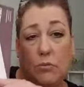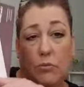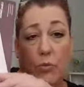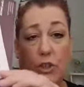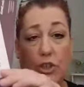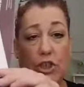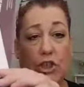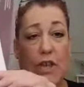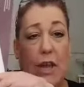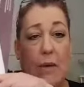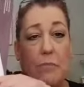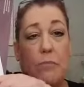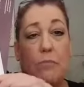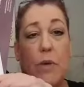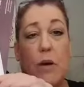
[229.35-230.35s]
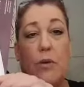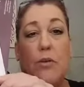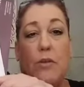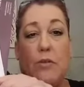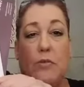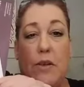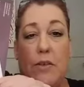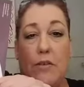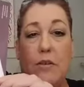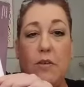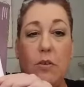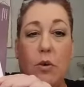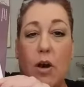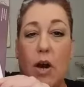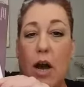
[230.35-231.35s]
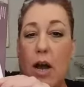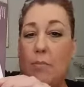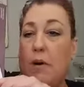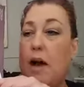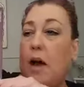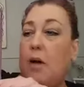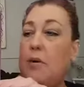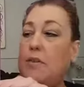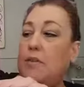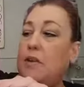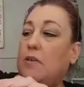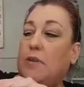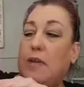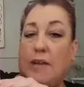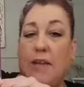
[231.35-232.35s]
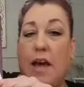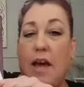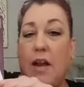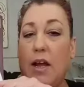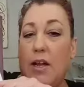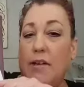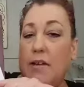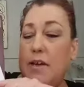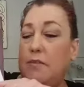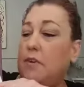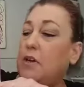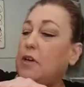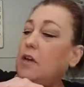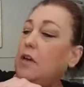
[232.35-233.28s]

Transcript: which shape most fits your eyebrow and stuff like that. Hi, Dave.